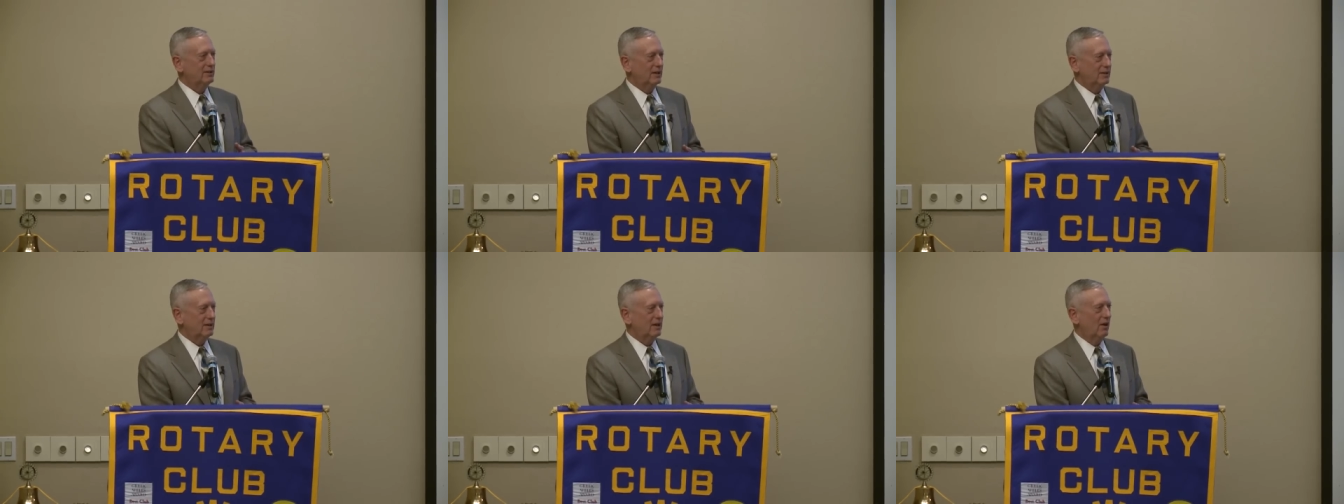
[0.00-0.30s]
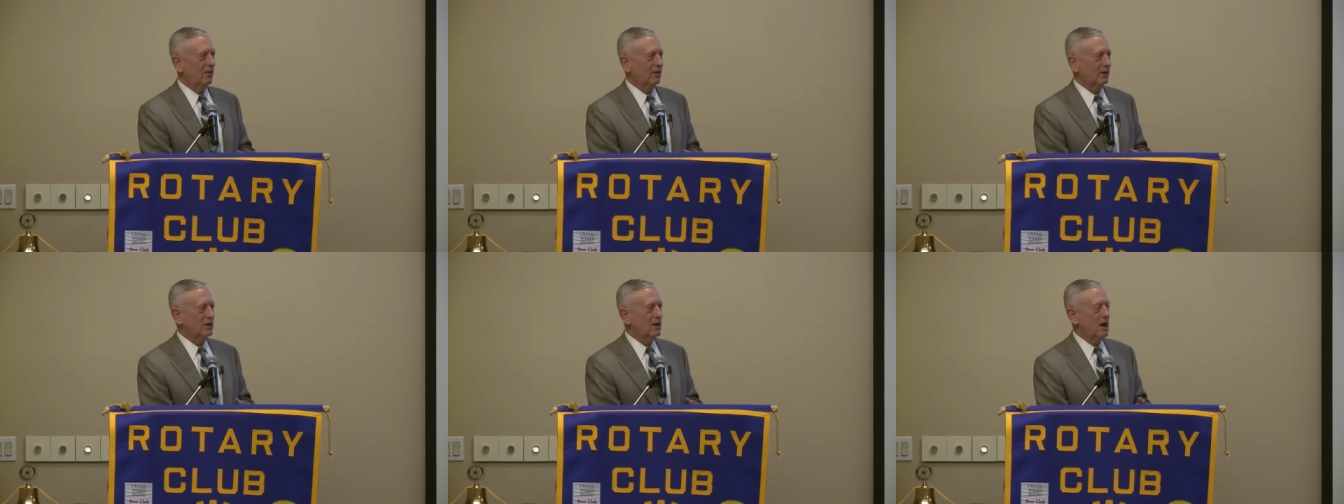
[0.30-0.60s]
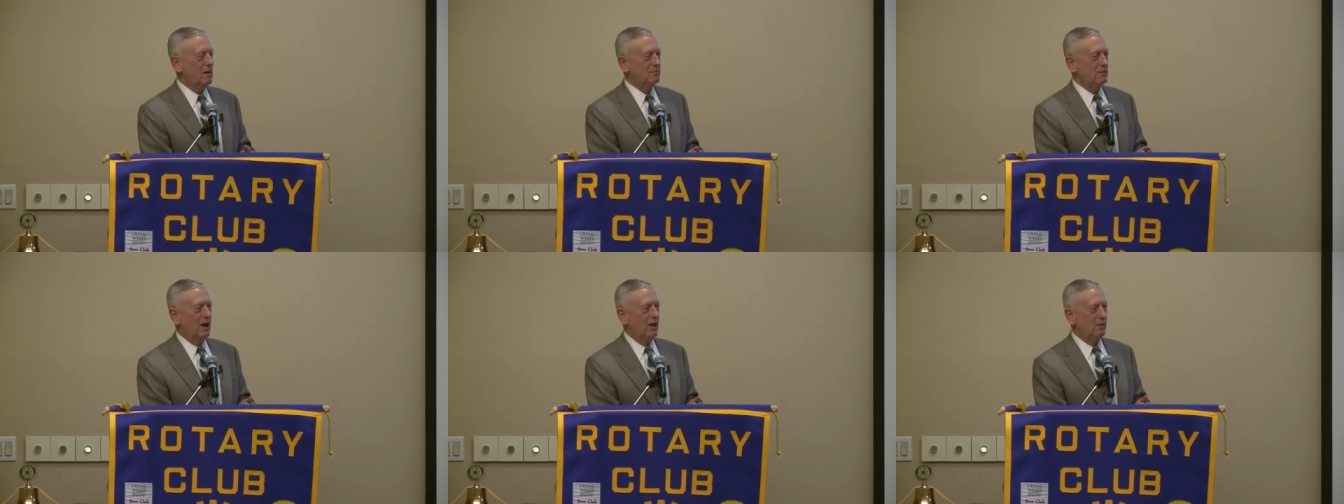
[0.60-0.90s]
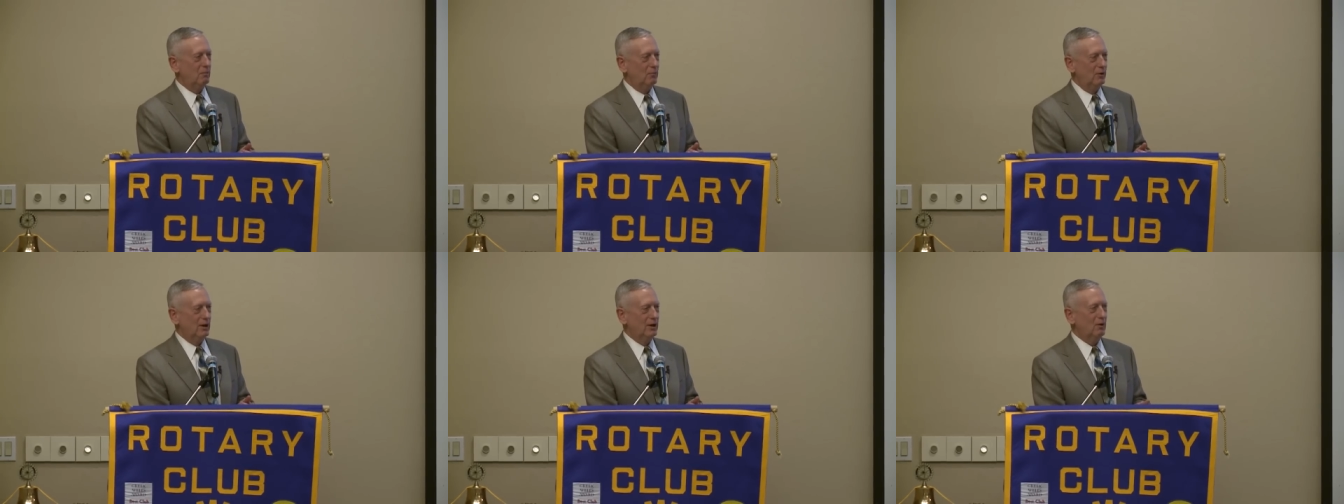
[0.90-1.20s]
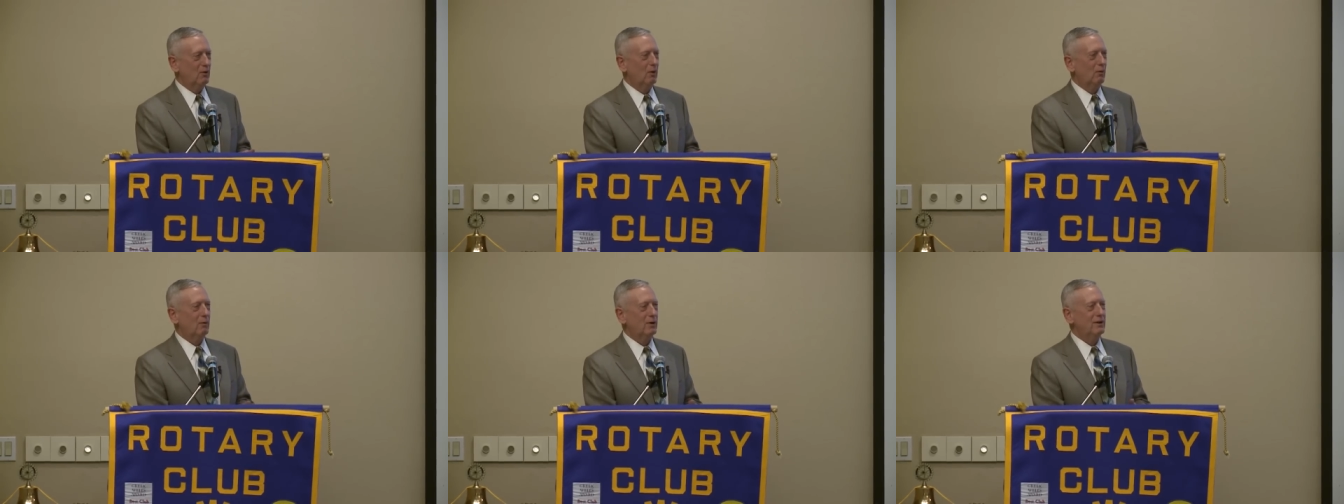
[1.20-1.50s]
to tell the Commandant of the Marine
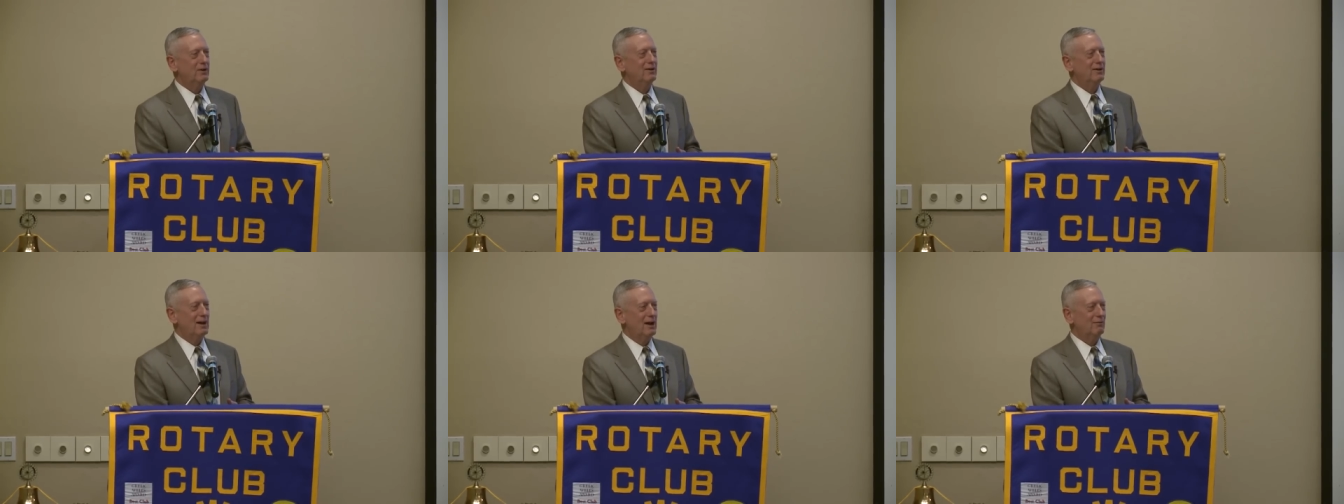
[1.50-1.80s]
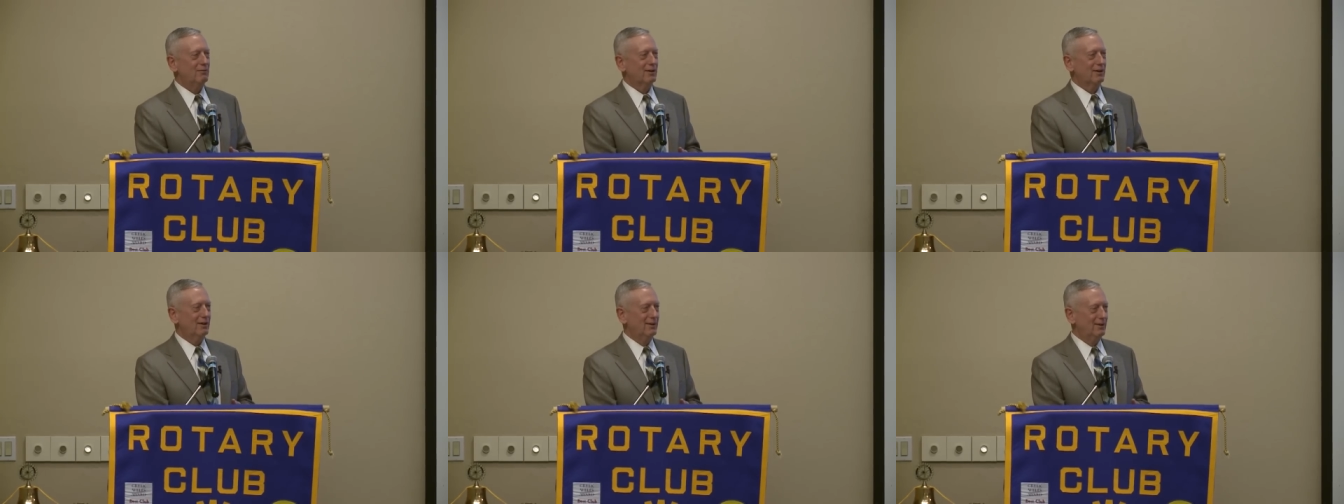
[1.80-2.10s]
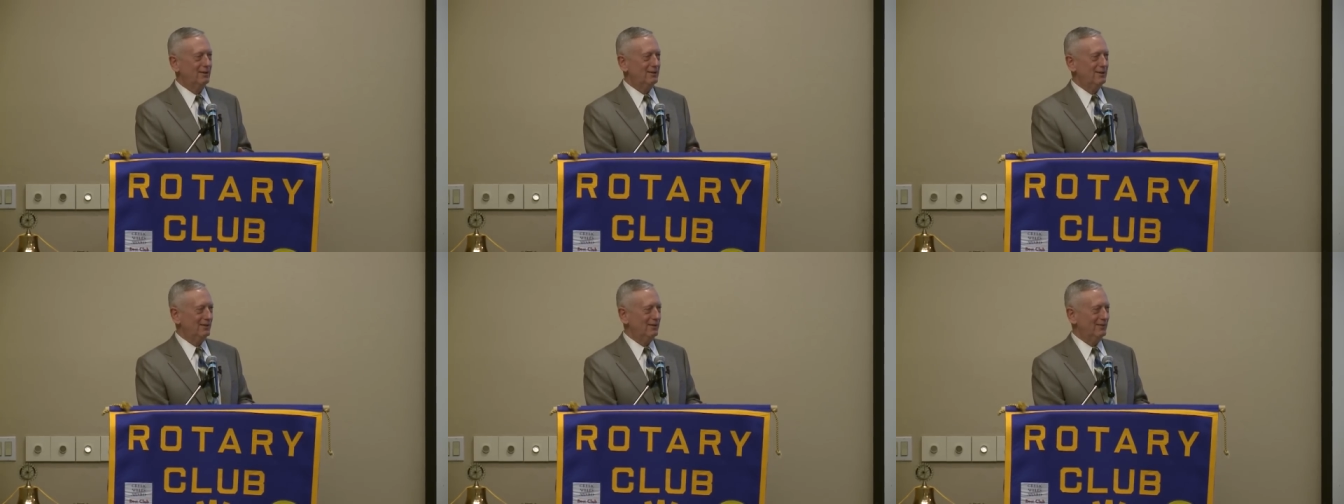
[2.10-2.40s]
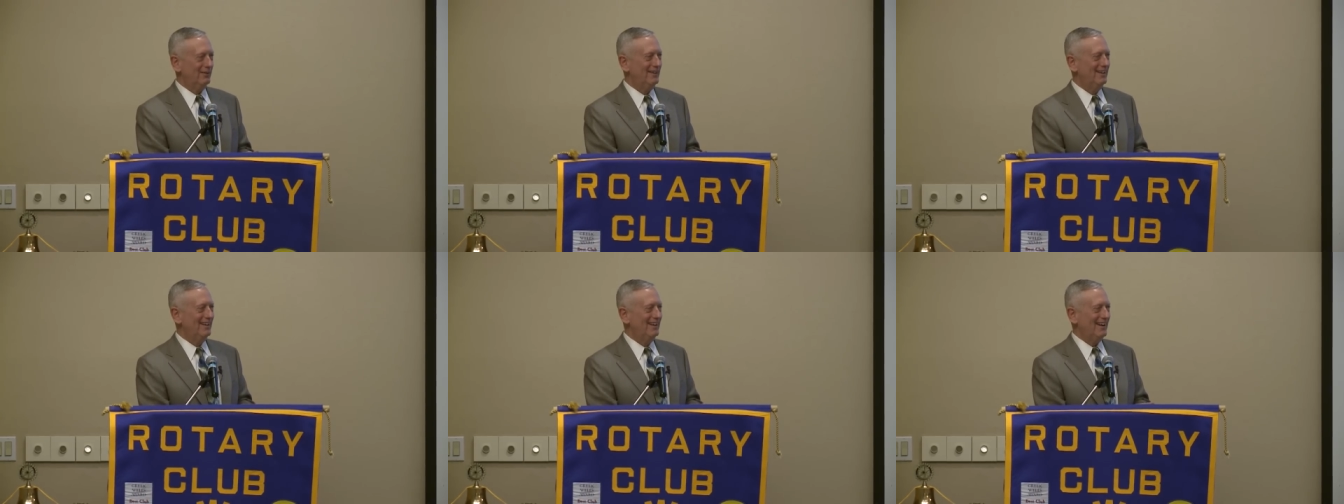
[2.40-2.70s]
Corps what you're never going to do,